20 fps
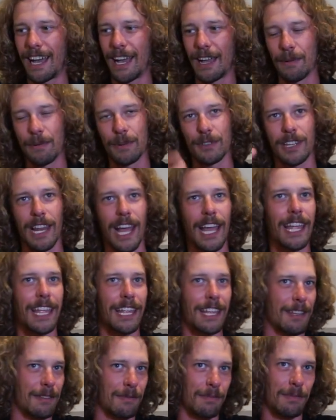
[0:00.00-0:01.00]
I was
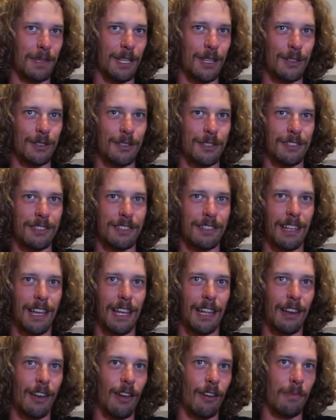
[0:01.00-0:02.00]
lying, because
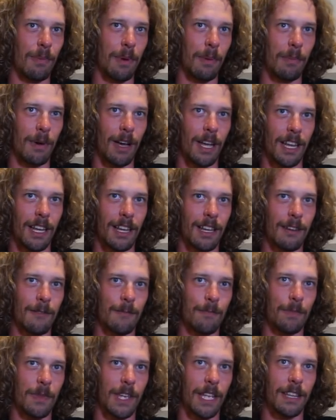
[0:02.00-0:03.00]
I love my bike,
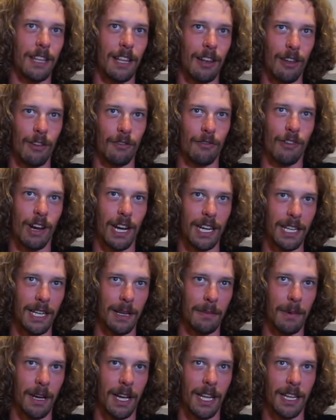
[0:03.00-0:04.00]
mm-hmm. and I love
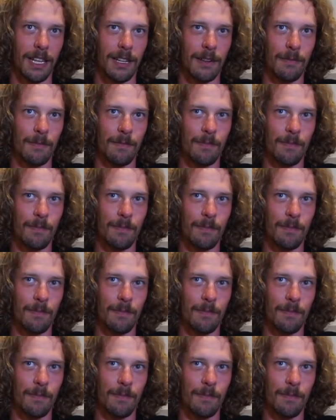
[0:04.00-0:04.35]
riding a bike.